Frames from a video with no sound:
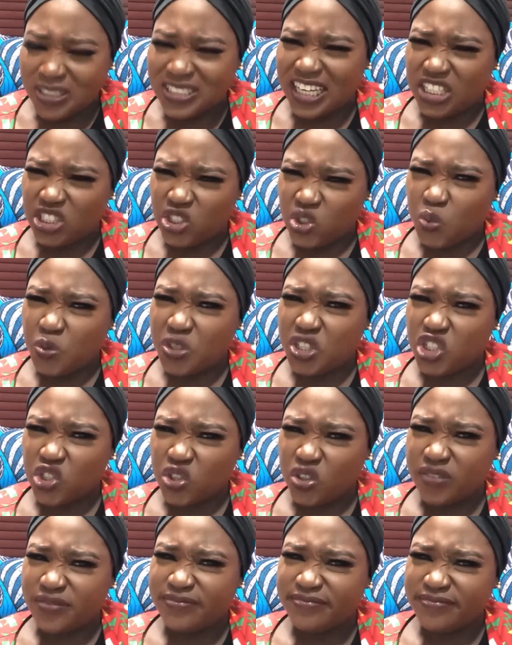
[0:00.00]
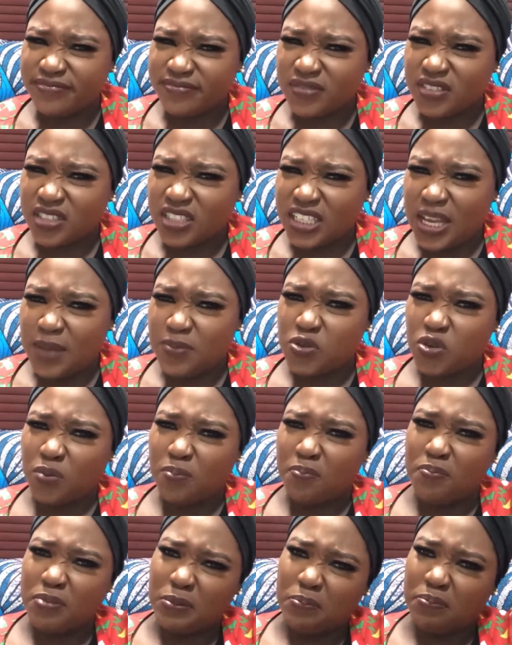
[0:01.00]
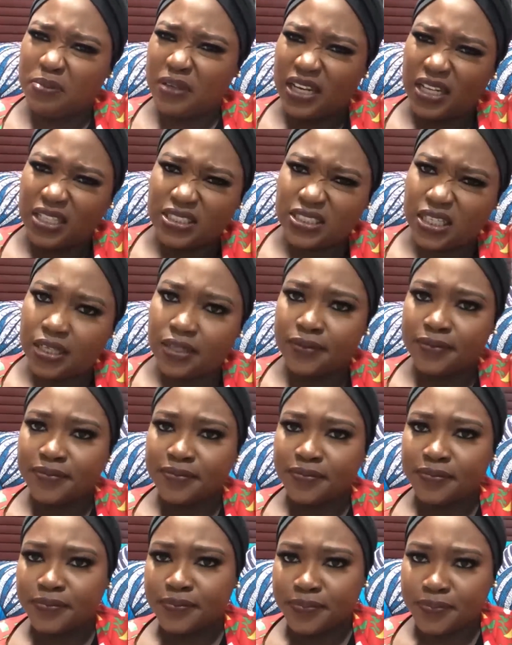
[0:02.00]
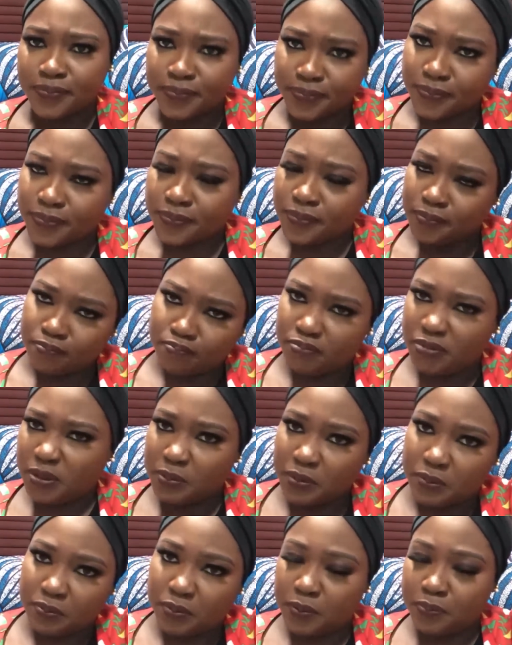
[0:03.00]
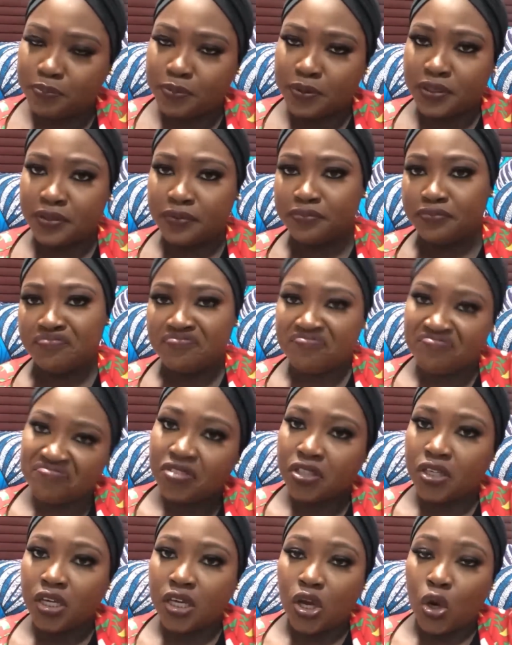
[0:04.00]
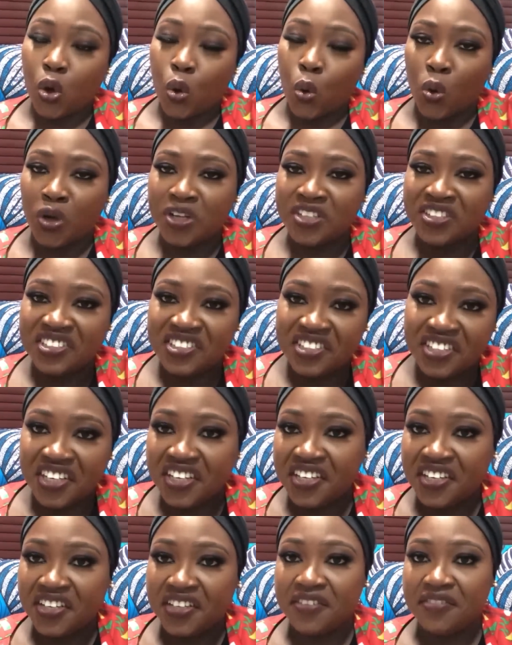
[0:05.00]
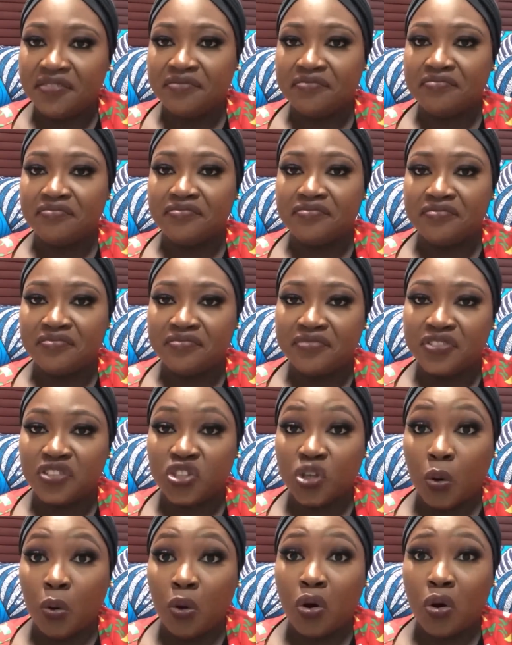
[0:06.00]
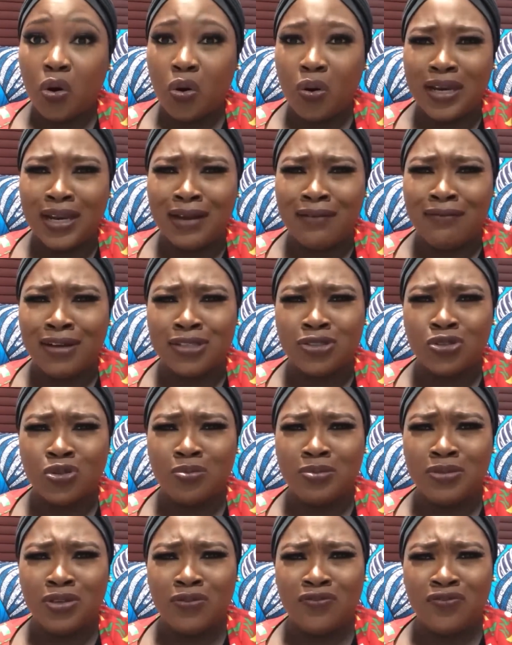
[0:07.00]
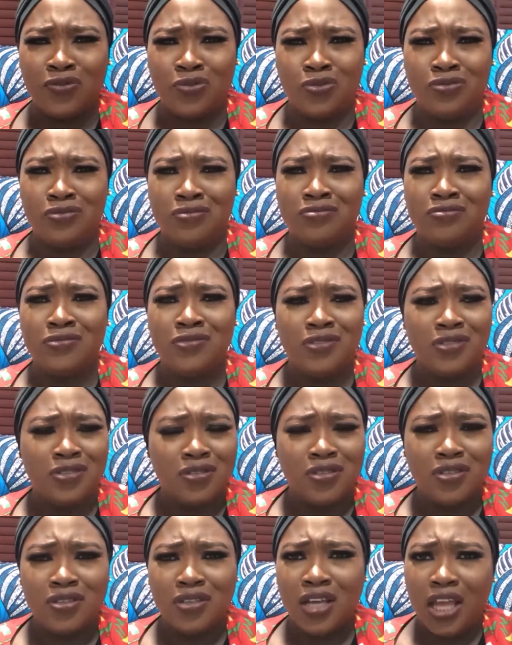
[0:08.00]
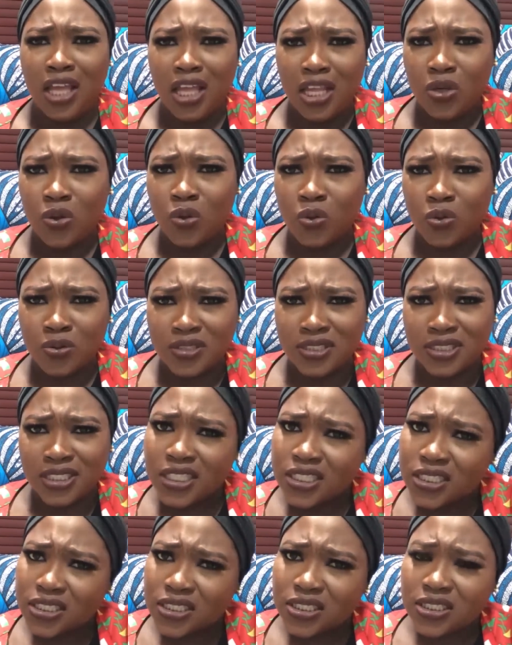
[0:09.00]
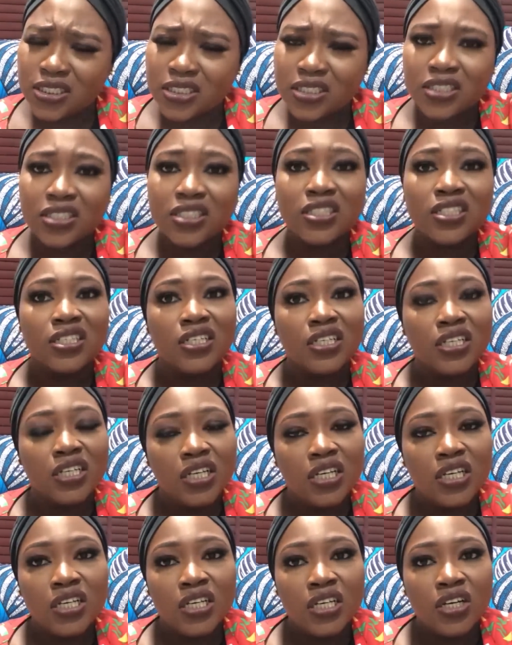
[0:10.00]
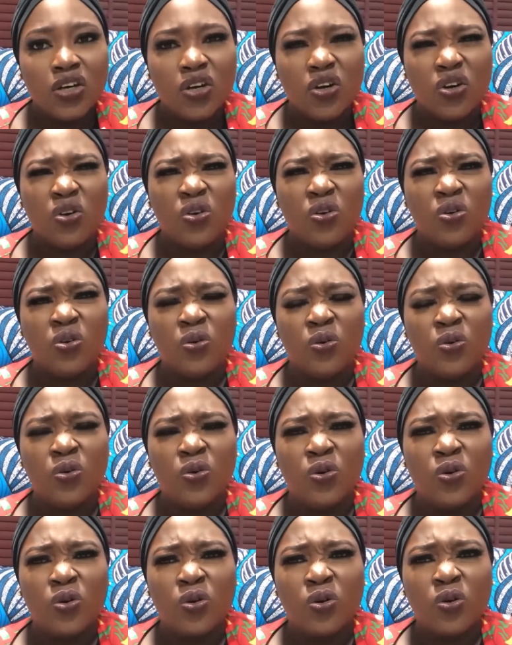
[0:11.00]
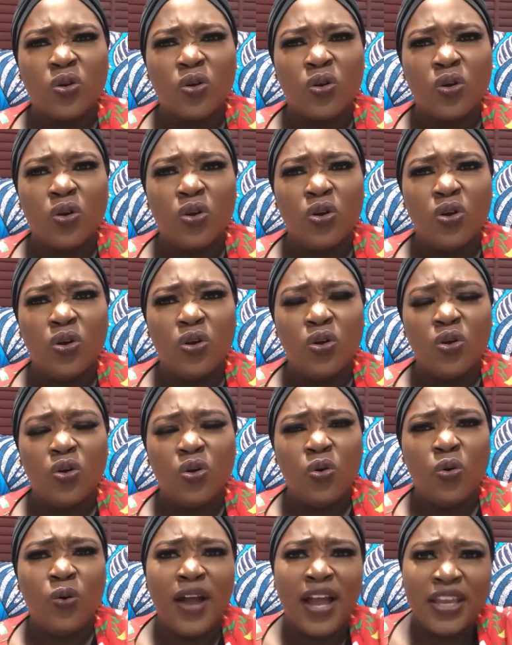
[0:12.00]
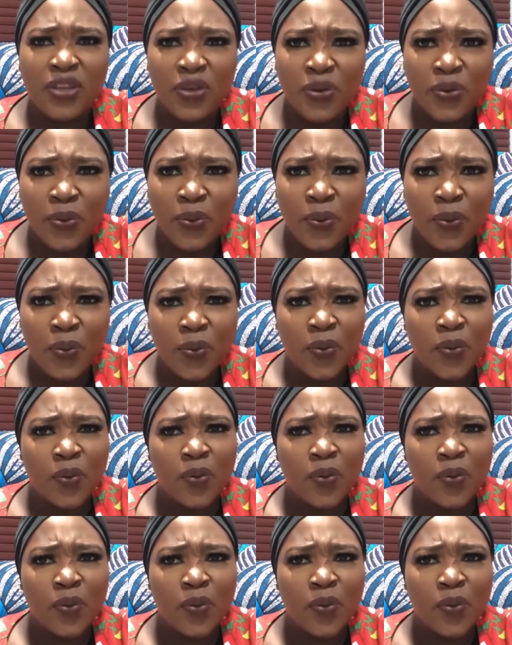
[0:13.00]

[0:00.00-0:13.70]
But her intuition kept on beeping at her. Beeping. One day, someone called her randomly on phone. "Hello, who's this?" "Oh, who are you?"